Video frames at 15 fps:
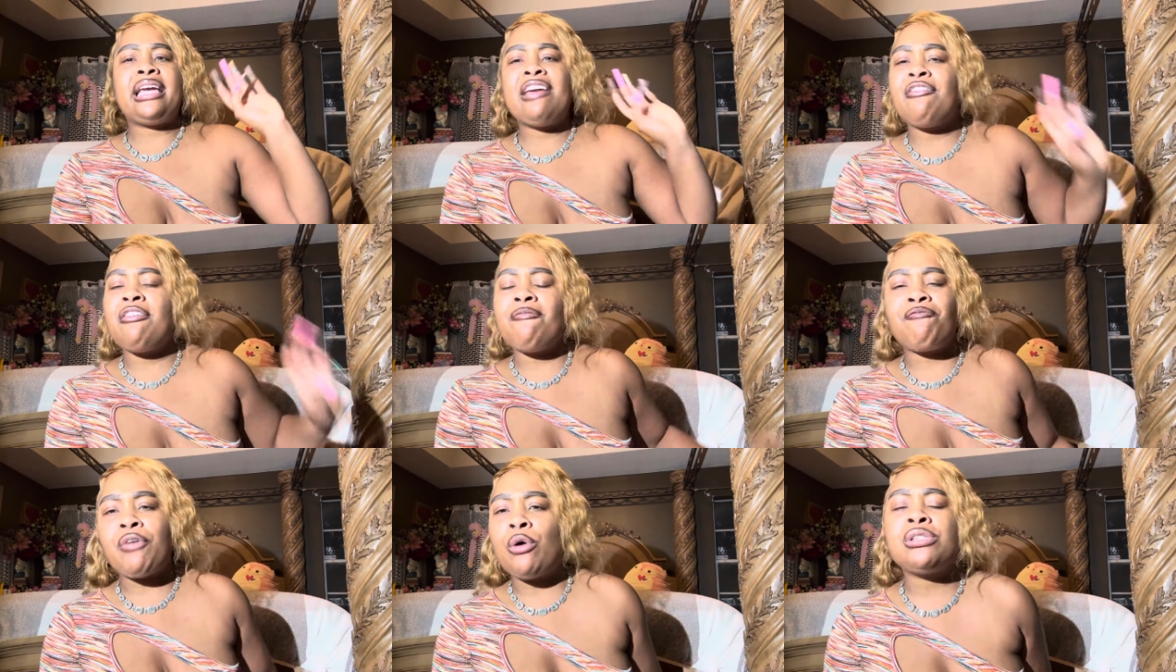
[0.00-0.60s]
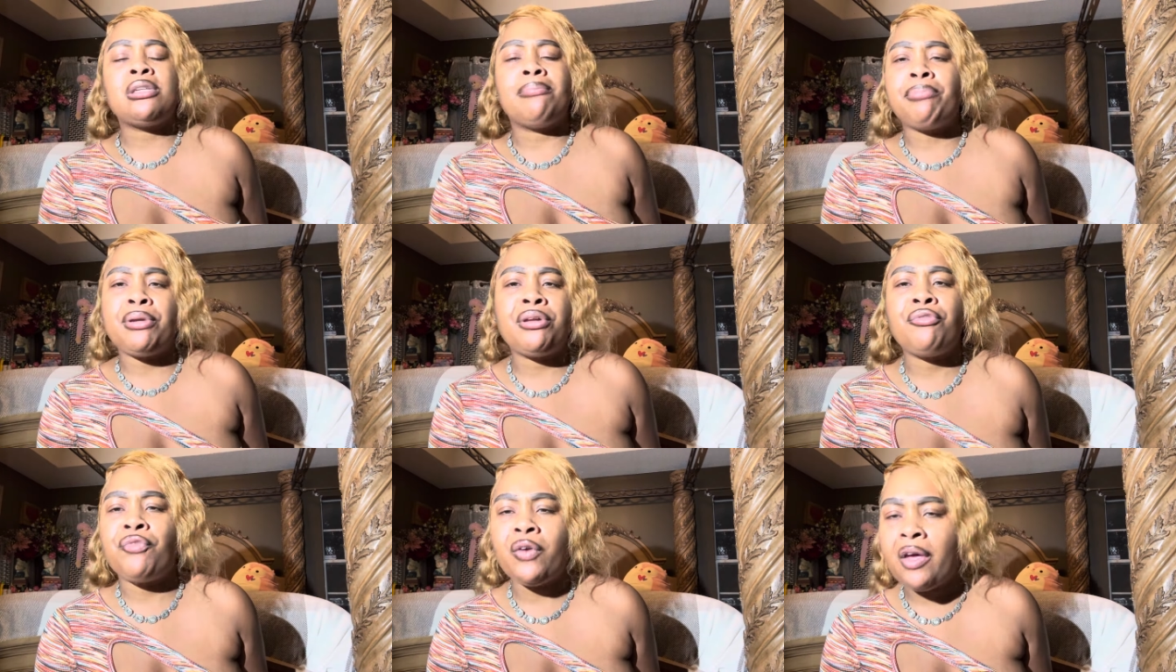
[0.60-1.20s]
giving folks the
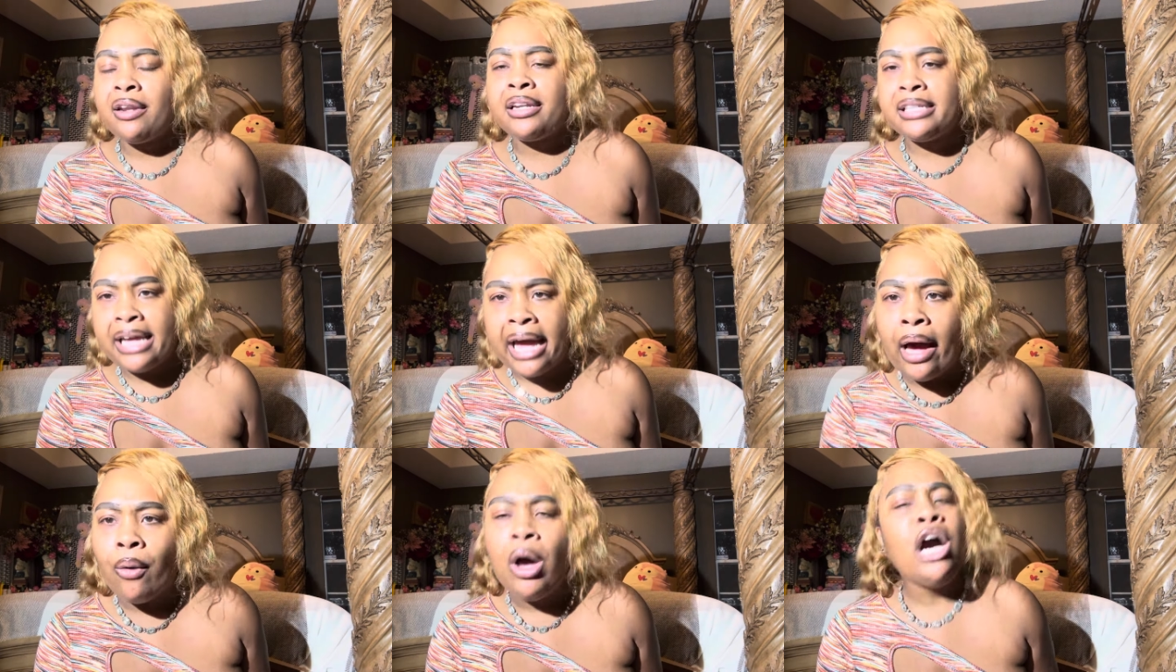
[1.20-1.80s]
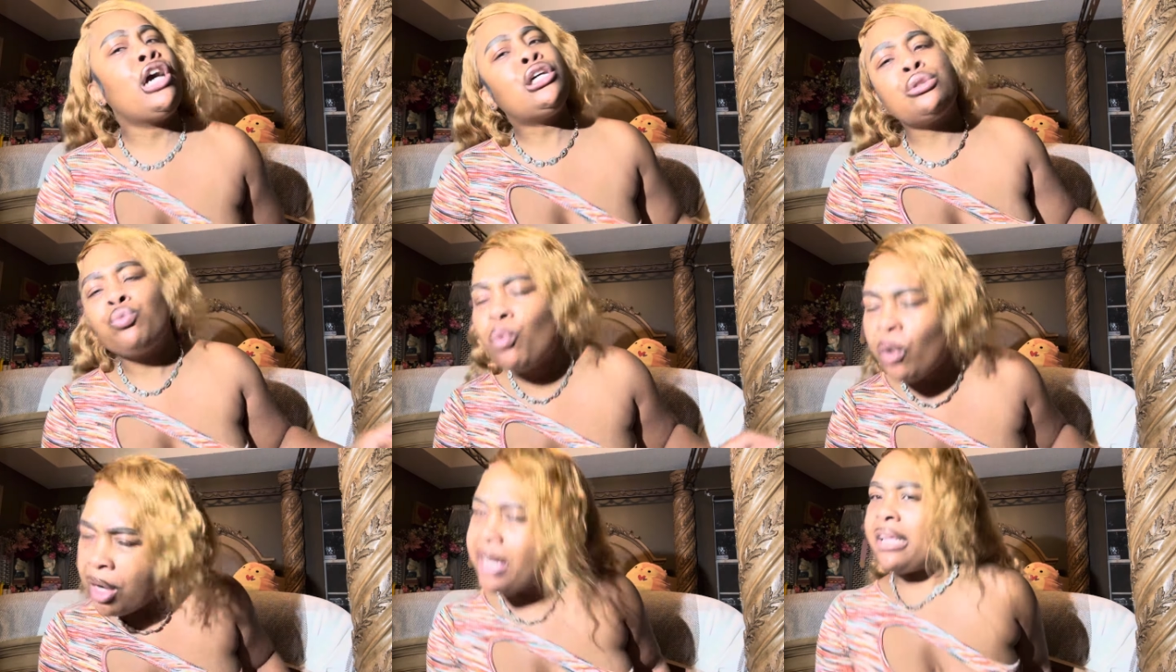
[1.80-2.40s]
benefit of the doubt. Because
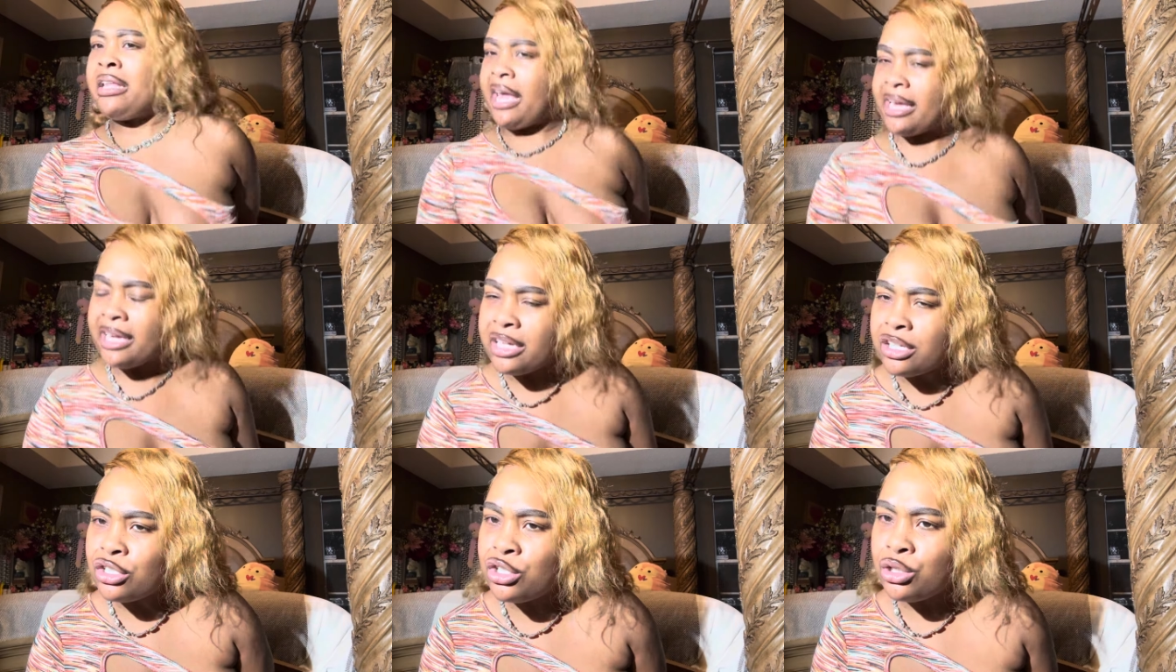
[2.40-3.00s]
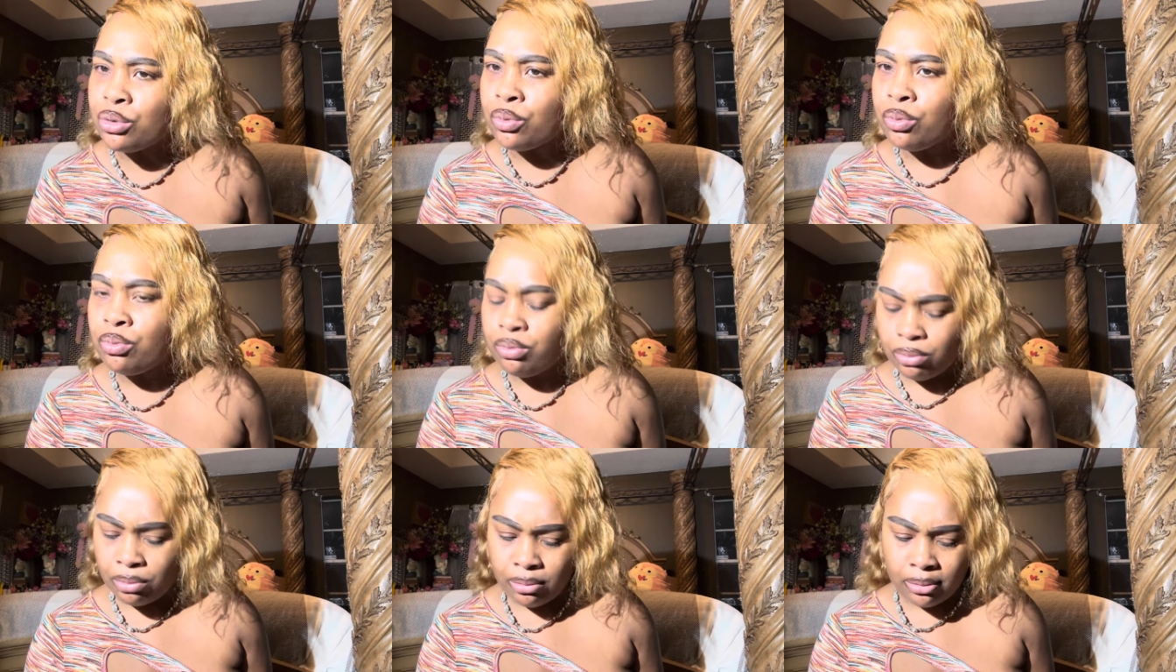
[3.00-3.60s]
where did that get you?
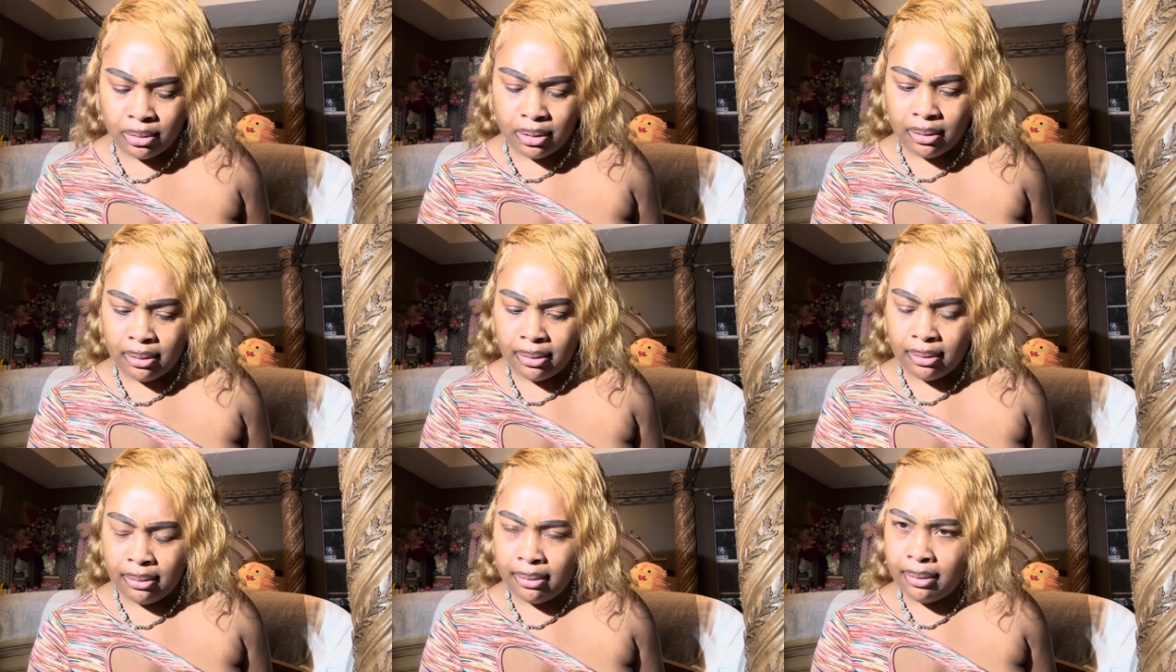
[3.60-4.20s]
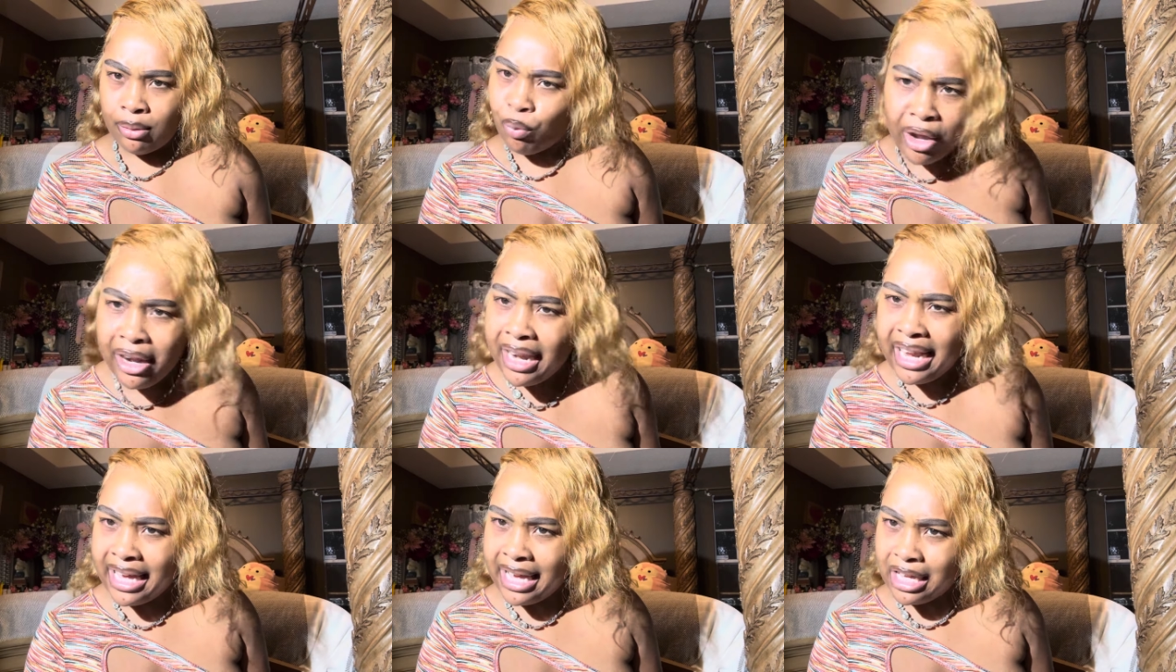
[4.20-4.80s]
Where
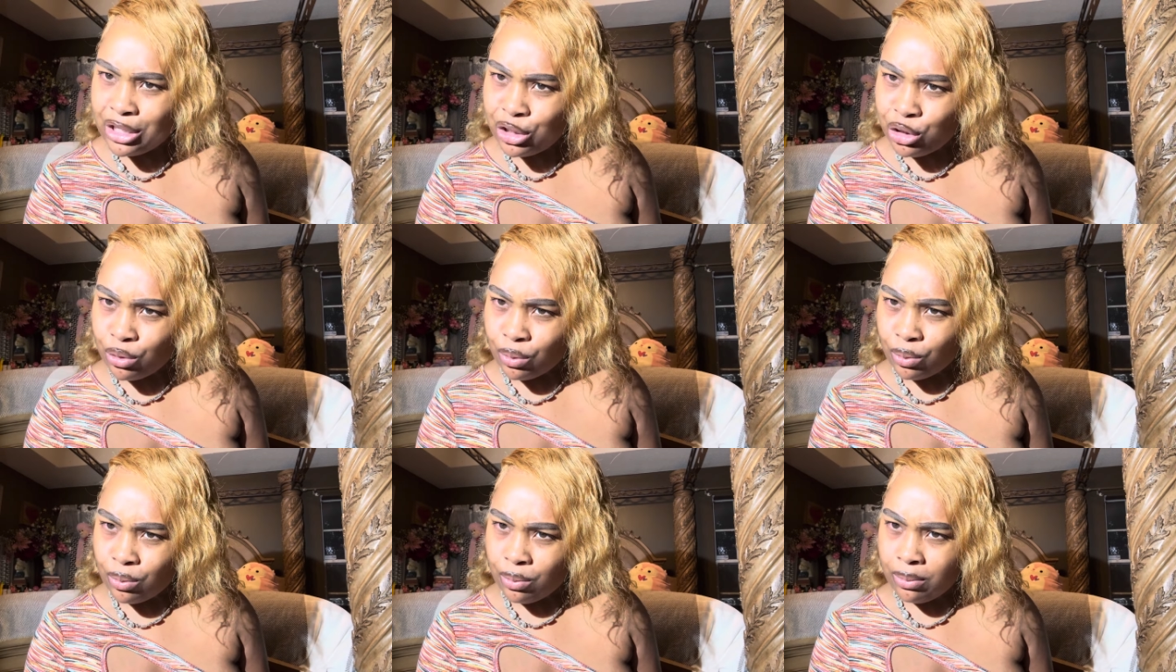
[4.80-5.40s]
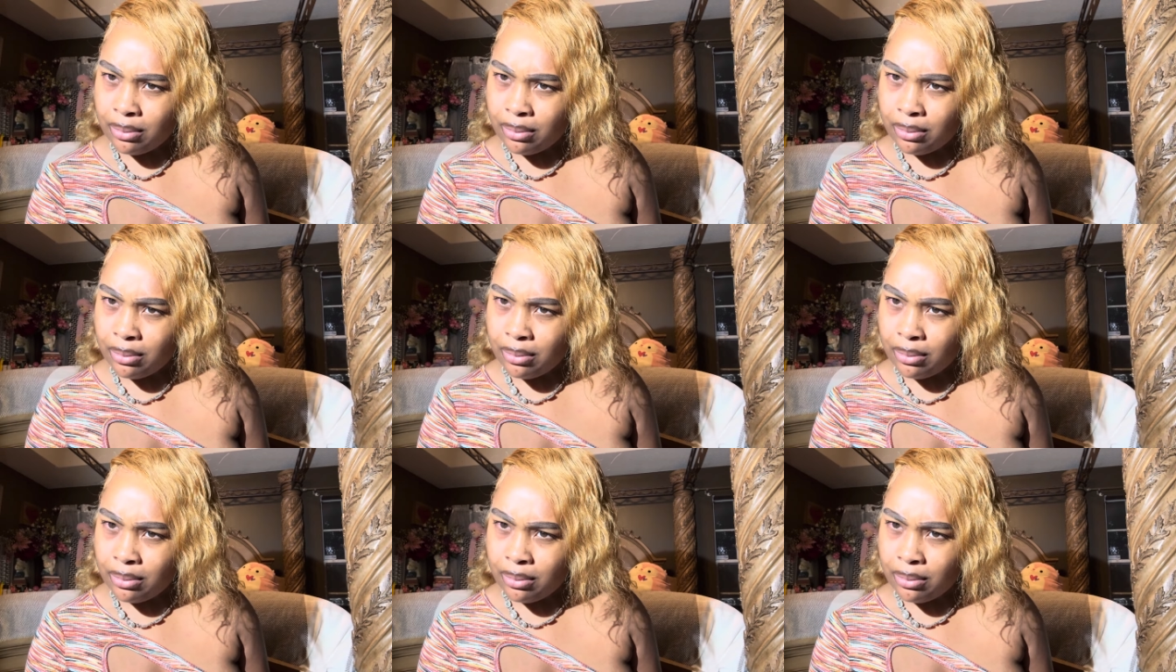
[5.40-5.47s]
did it get you?